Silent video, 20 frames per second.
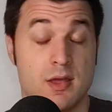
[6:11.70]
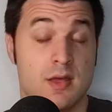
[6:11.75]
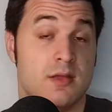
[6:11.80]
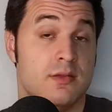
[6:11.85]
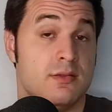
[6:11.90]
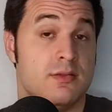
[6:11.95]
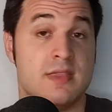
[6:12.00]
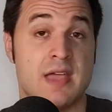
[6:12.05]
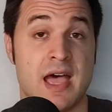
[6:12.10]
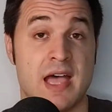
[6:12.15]

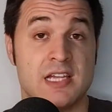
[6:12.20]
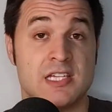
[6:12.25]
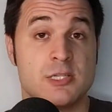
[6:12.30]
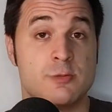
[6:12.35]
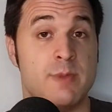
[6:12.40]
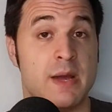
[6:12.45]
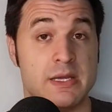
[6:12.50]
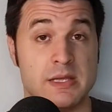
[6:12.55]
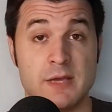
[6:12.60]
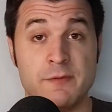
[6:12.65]
Thus,
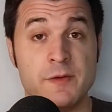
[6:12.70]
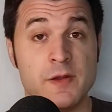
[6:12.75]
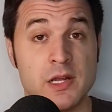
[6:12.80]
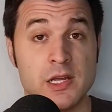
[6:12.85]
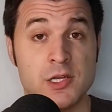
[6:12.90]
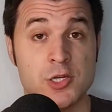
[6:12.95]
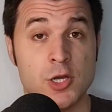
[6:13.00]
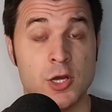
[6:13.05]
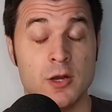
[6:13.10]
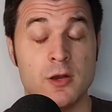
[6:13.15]
by
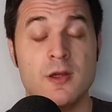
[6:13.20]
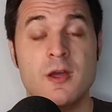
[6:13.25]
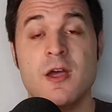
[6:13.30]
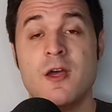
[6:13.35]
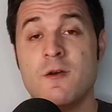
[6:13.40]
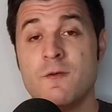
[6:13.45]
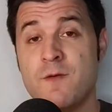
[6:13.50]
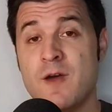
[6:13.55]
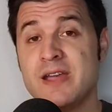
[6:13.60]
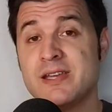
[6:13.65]
definition,
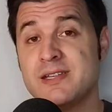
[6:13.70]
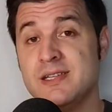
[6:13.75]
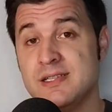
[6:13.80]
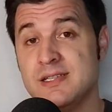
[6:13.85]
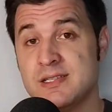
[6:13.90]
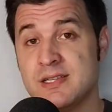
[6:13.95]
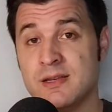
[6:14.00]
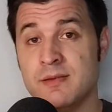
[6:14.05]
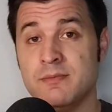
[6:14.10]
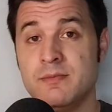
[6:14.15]

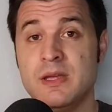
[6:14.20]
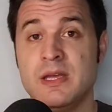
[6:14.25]
fascism